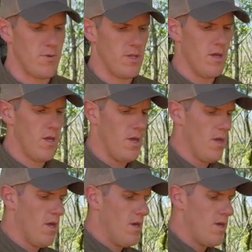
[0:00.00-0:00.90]
But
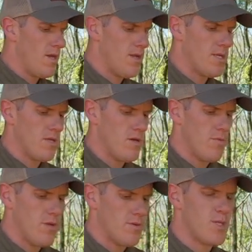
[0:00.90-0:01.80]
it needs a little
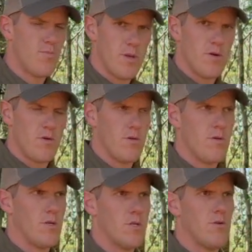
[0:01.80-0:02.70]
bit of spill
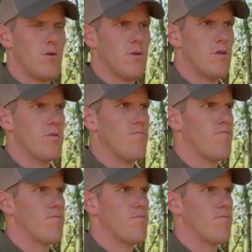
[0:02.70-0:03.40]
so you can,